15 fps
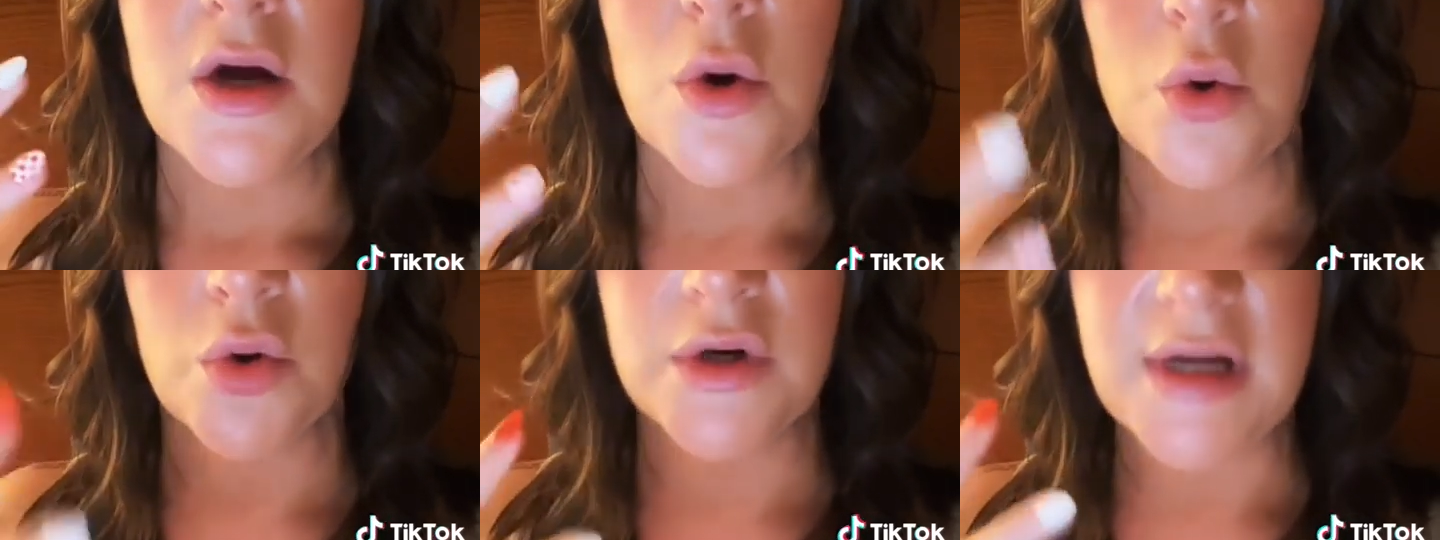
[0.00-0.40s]

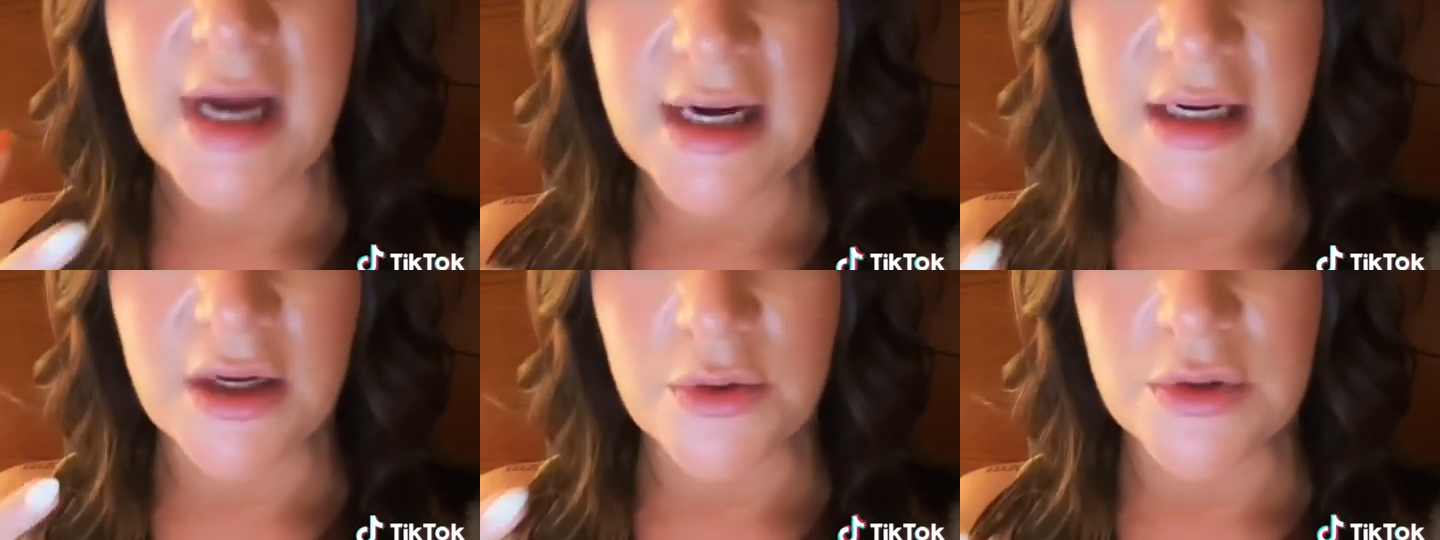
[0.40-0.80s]
or
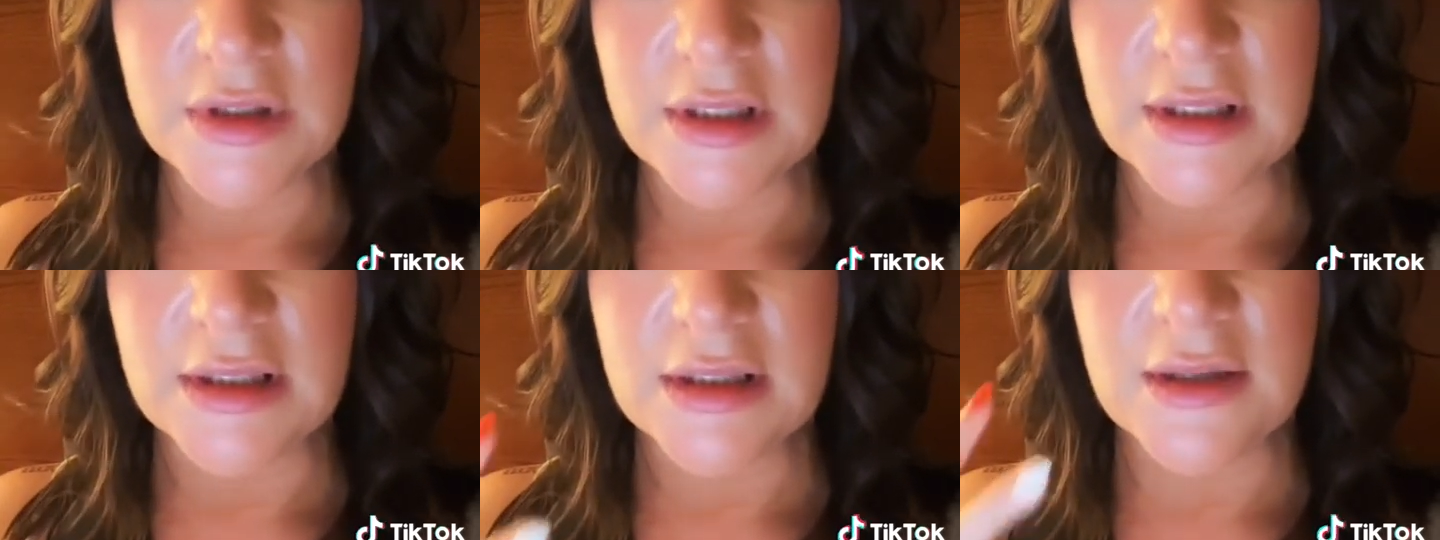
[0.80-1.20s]

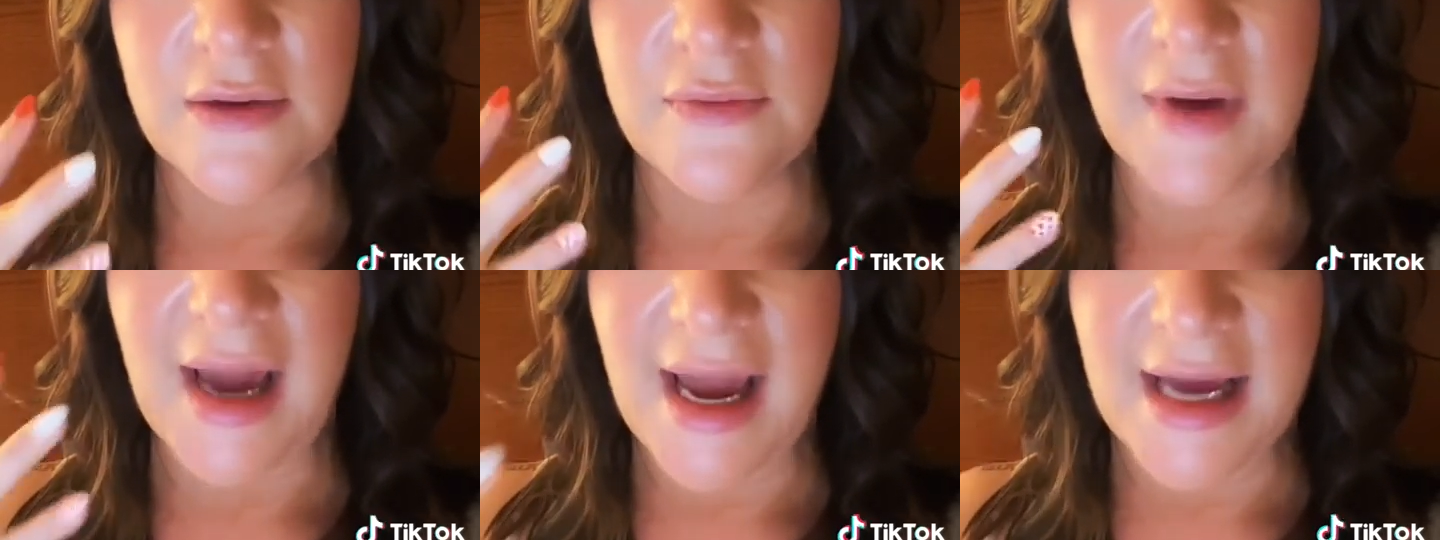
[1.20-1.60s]
diagnosis
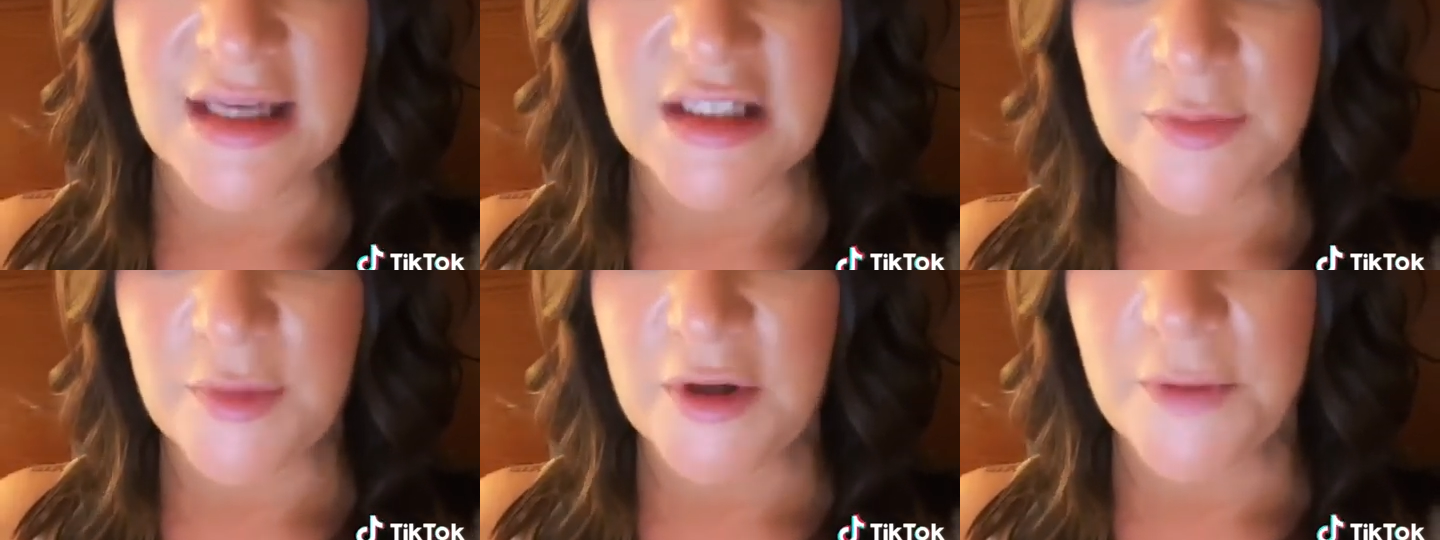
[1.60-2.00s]
of
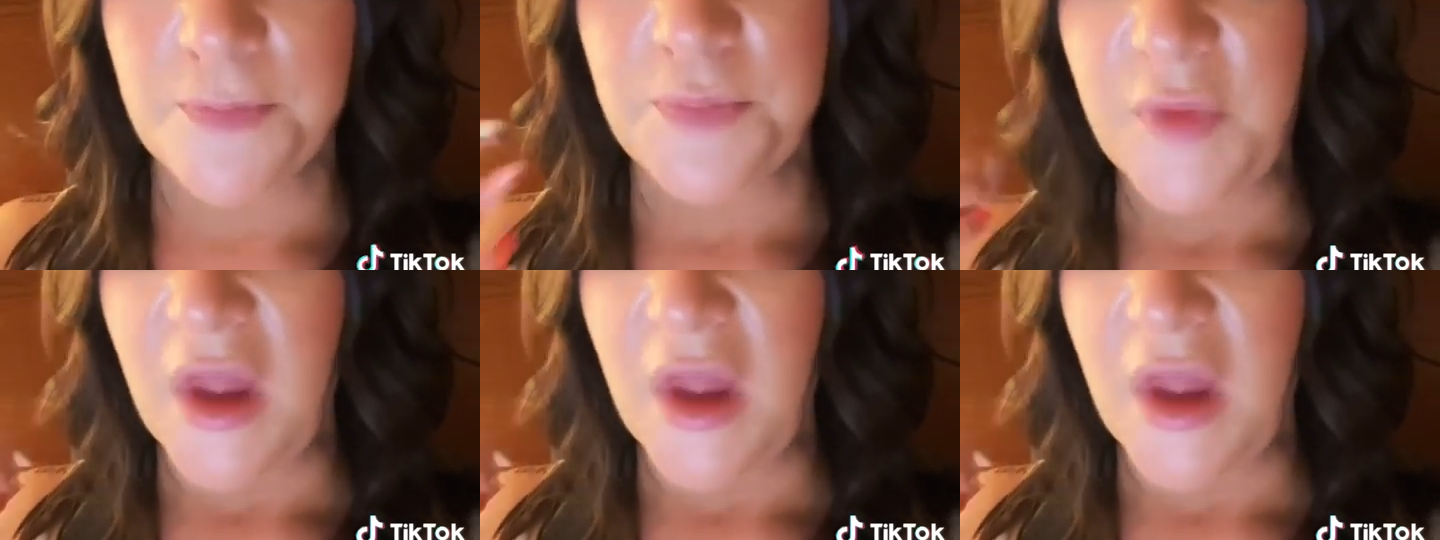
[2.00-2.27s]
asthma.